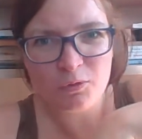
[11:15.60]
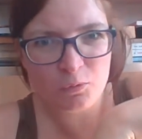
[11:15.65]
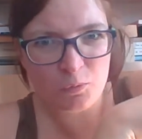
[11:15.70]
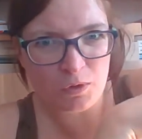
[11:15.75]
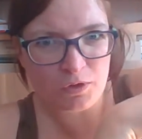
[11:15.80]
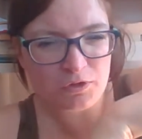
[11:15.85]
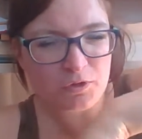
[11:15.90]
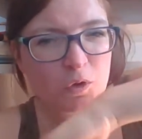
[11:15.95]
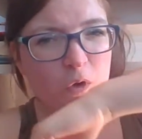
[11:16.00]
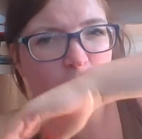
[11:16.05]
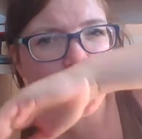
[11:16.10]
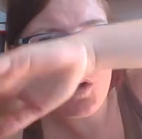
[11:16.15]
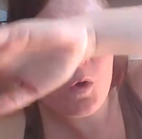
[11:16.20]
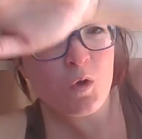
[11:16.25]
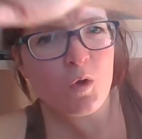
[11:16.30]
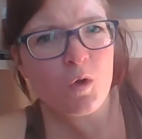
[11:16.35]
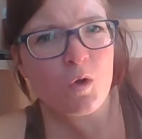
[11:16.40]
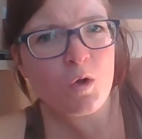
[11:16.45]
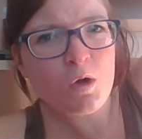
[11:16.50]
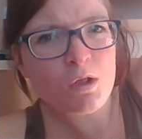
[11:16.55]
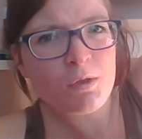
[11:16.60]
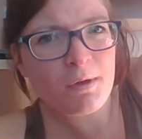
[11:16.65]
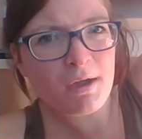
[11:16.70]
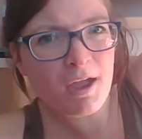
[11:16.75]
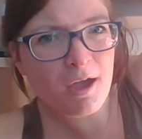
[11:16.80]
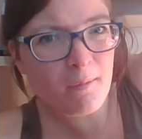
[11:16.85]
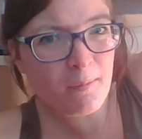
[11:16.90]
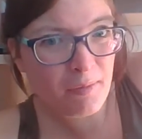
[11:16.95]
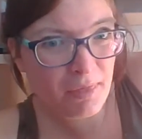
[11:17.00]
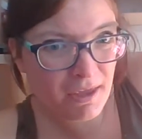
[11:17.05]
went all the
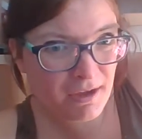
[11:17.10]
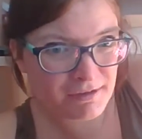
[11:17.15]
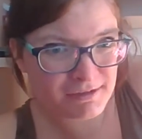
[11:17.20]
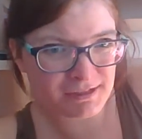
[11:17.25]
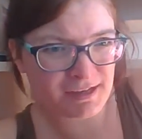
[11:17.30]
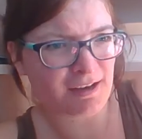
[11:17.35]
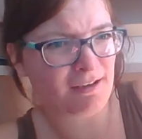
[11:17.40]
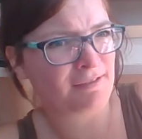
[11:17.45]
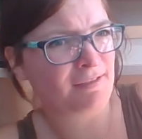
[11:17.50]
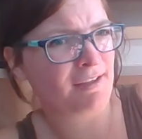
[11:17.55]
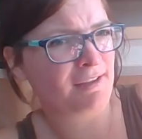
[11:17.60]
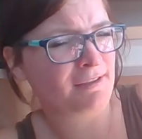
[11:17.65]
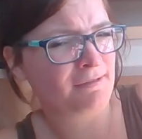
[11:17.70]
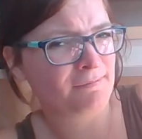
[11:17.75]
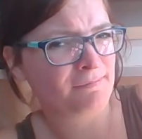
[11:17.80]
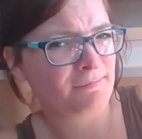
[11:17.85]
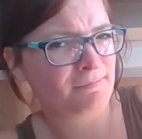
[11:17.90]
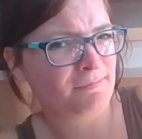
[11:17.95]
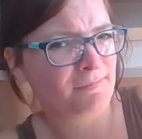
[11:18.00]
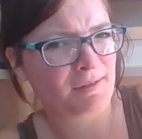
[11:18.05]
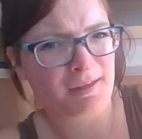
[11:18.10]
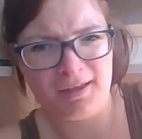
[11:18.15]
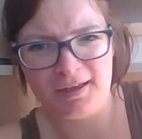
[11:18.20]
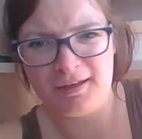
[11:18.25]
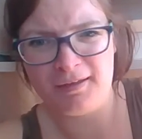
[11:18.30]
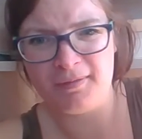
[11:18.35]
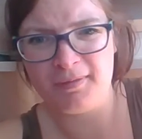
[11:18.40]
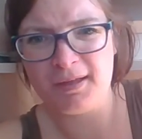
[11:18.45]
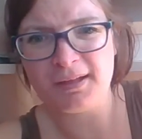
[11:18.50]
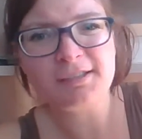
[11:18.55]
way up there. It's kind of like,
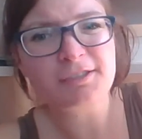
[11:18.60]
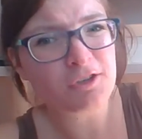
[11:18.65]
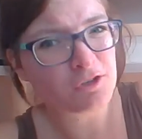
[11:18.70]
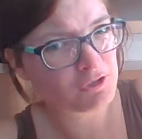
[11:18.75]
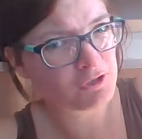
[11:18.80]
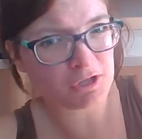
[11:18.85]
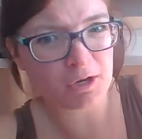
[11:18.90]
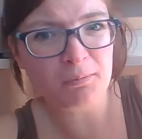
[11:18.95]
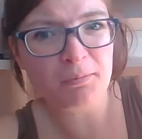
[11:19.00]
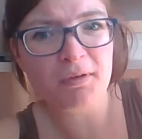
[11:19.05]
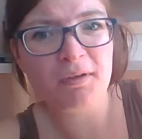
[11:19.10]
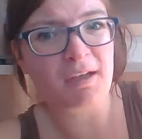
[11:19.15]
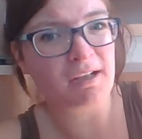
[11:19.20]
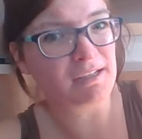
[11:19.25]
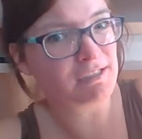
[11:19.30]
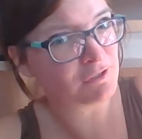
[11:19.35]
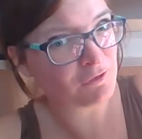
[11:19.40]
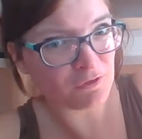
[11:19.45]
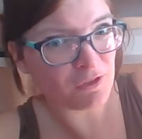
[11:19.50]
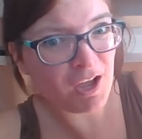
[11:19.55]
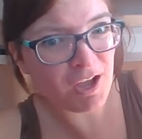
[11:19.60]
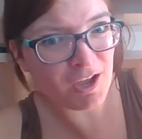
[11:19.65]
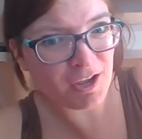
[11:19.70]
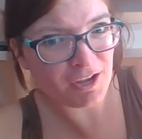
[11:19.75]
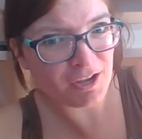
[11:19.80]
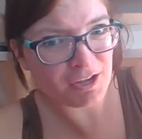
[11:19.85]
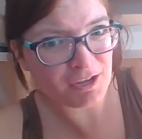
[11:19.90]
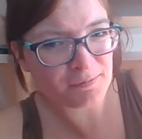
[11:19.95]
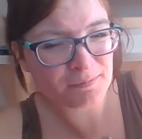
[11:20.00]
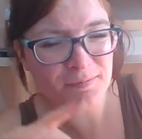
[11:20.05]
yeah, that's not jumping, that's
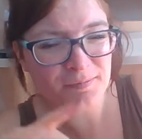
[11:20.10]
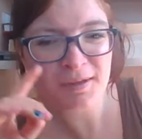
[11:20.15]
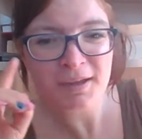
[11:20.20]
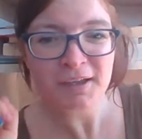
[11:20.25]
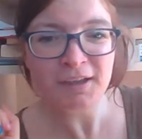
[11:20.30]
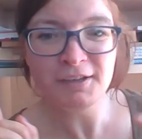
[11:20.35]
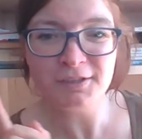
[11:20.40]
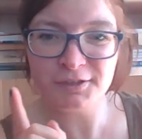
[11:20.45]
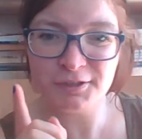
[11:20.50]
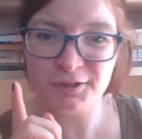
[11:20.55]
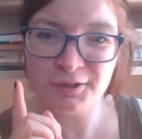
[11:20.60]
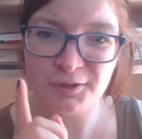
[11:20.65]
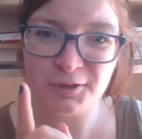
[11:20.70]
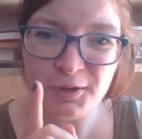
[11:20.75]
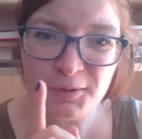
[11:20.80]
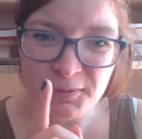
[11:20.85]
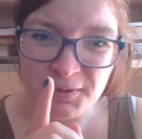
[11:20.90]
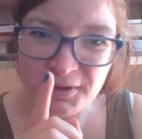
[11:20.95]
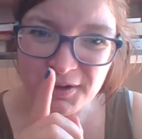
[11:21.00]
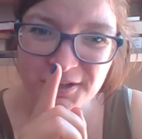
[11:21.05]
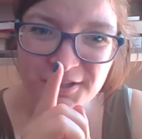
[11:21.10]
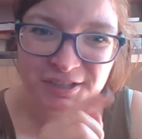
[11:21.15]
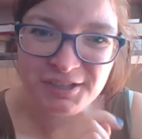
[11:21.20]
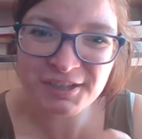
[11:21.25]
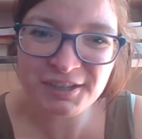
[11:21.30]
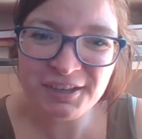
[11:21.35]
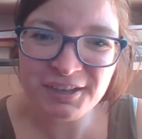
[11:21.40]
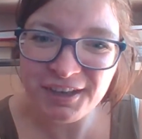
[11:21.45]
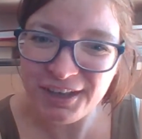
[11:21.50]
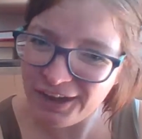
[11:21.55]
flying. So you know
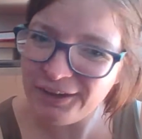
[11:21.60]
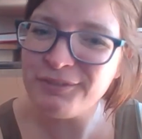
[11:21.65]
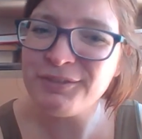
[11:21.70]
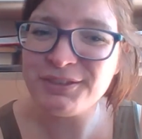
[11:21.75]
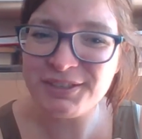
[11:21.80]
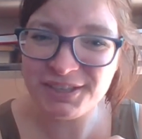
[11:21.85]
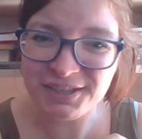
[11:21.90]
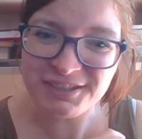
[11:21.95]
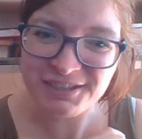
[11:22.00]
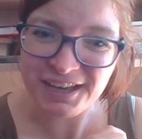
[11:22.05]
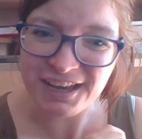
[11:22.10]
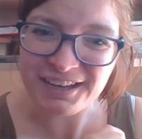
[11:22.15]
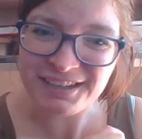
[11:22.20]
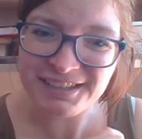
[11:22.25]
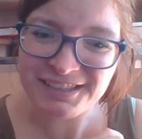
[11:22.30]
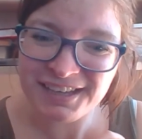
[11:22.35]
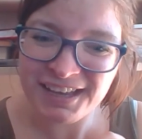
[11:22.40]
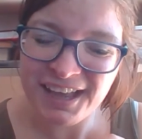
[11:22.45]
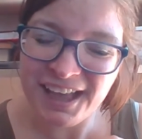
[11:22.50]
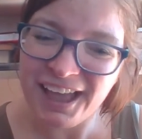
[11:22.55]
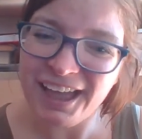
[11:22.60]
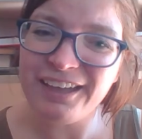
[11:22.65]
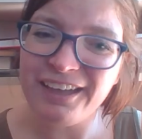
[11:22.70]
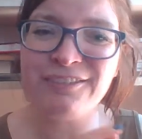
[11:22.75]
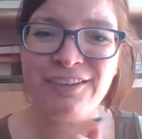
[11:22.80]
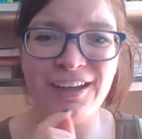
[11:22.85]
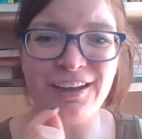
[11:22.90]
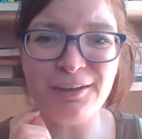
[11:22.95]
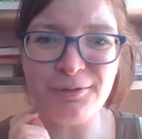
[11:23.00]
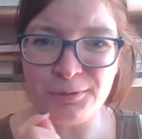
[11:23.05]
what? Ever since that, I
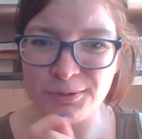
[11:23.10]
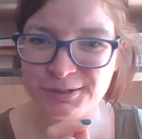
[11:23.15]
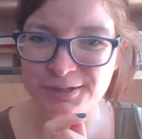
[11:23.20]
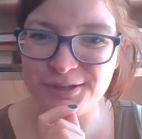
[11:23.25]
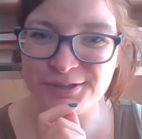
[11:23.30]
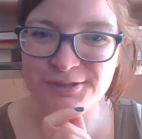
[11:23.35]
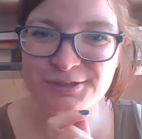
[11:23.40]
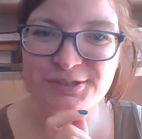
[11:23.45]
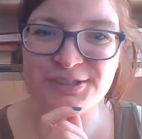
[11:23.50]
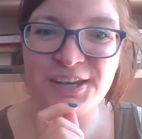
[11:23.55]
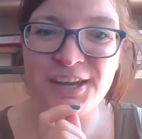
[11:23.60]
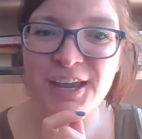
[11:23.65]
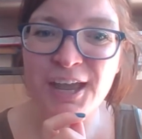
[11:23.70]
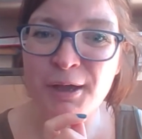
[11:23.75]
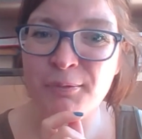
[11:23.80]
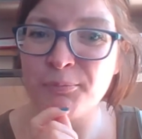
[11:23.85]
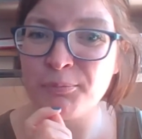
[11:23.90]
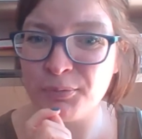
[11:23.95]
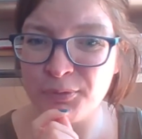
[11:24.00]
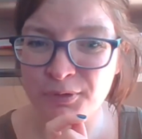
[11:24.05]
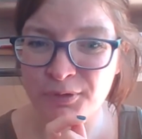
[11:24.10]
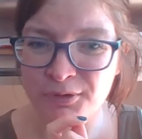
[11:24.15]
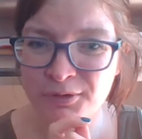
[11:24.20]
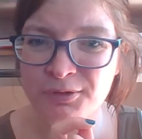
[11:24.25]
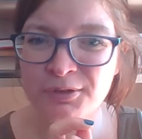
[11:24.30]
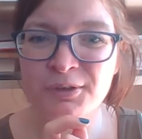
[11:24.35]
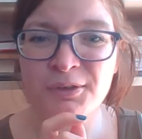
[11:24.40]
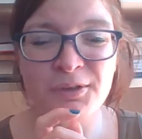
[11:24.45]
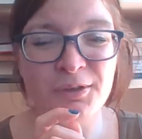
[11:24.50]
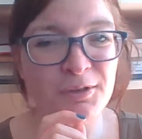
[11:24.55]
kind of wanted to see a book.
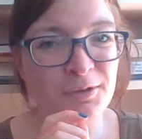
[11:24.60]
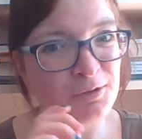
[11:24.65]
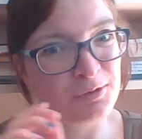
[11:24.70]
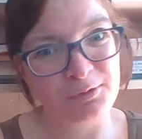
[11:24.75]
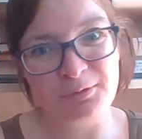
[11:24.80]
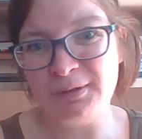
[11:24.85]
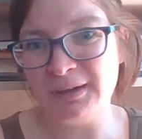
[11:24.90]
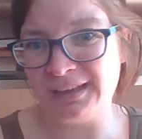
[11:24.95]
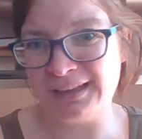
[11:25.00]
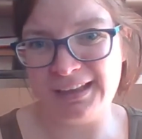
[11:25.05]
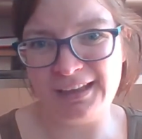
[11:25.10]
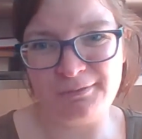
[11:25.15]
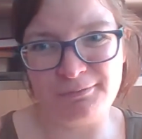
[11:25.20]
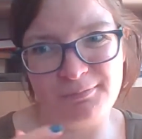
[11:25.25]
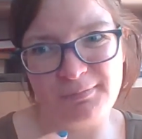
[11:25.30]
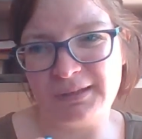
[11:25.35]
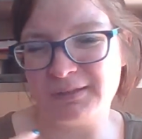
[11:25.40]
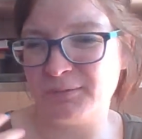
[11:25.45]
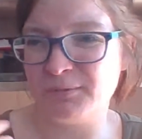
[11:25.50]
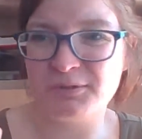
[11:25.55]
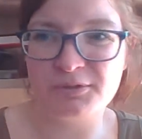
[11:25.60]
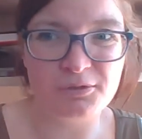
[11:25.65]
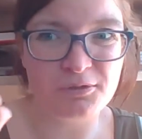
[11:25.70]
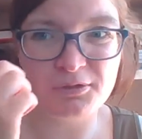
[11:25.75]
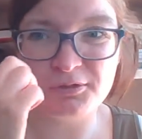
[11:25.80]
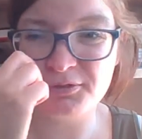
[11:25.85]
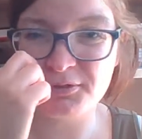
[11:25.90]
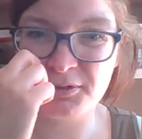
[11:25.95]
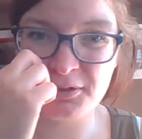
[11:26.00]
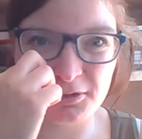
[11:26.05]
Well, I suppose
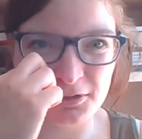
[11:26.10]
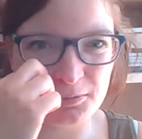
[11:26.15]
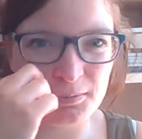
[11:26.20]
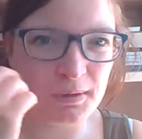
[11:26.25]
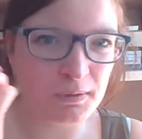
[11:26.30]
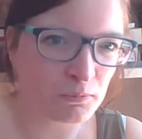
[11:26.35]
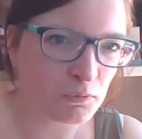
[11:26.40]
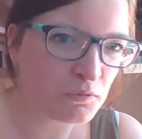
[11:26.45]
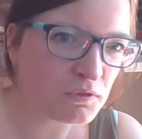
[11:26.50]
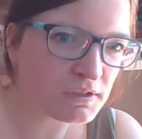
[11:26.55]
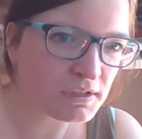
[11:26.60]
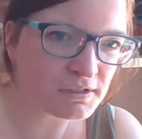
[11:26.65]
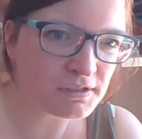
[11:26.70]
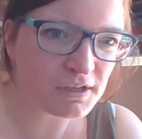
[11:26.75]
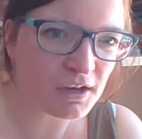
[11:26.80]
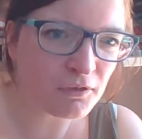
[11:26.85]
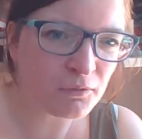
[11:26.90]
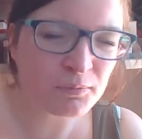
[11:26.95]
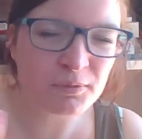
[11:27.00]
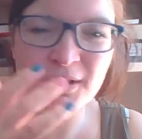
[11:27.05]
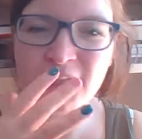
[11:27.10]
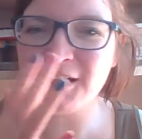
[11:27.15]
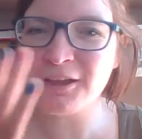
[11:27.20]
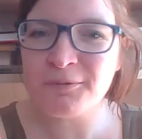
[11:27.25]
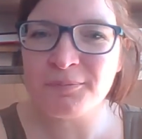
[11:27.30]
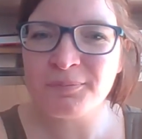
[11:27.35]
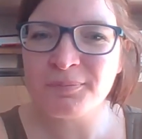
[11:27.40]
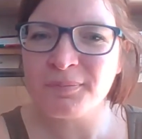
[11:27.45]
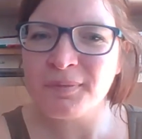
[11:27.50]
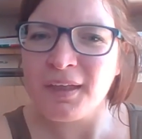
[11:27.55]
also could be movies and stuff, but
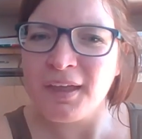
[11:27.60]
like,